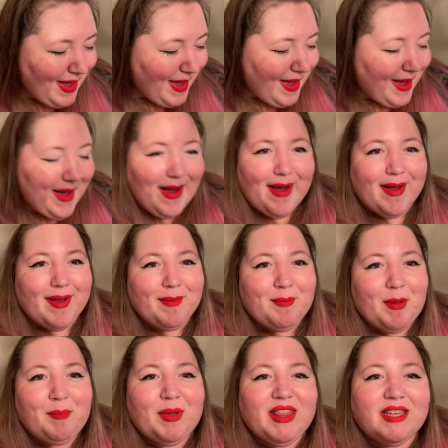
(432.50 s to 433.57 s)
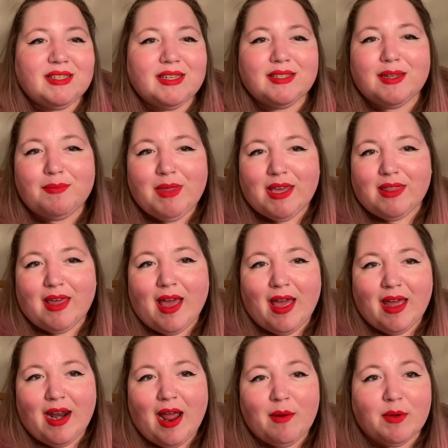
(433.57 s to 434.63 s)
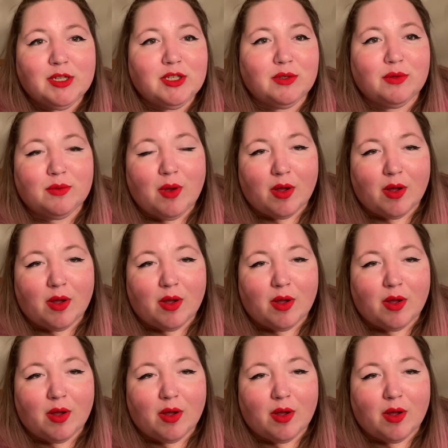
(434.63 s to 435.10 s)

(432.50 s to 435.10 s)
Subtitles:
But this is something that I want you